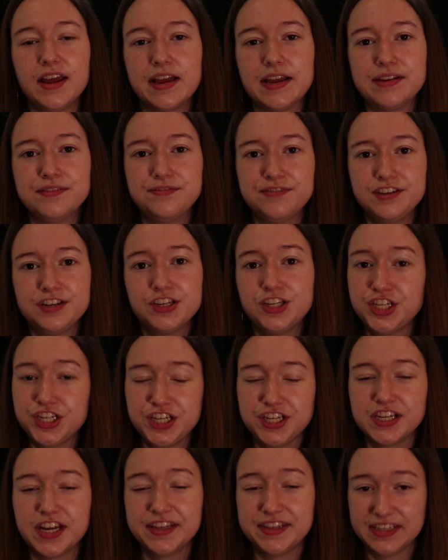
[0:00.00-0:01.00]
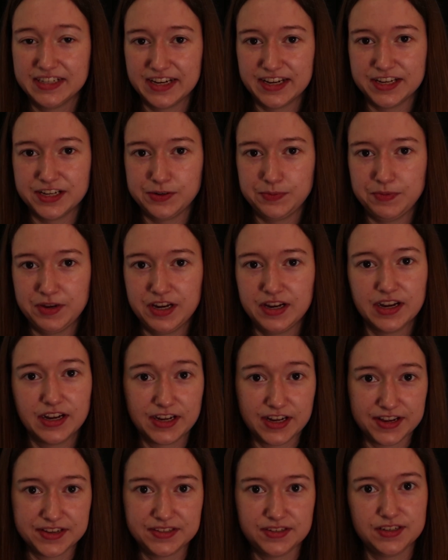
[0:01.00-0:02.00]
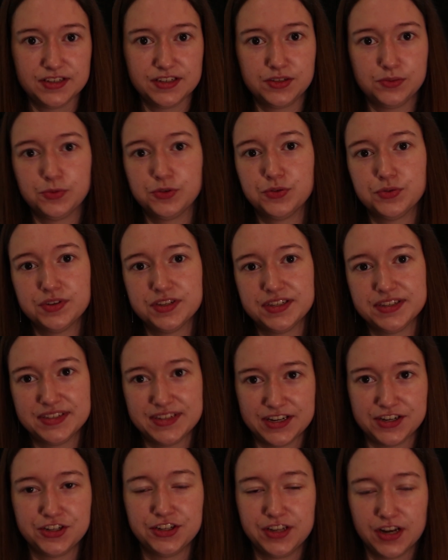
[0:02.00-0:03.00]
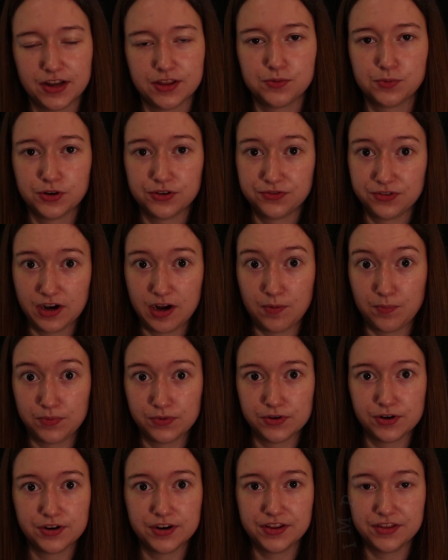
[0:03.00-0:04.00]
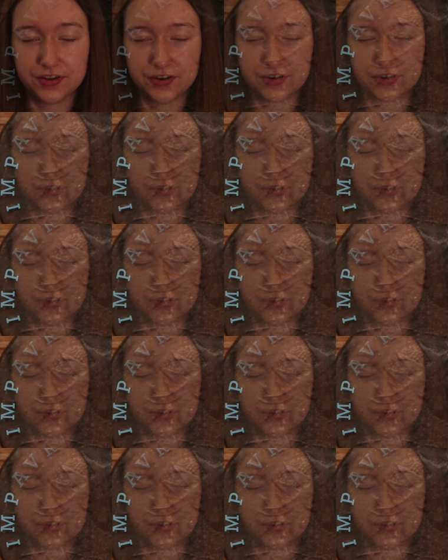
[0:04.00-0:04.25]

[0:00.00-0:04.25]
AVG at the end, meaning Augustus, which was essentially another word for emperor in their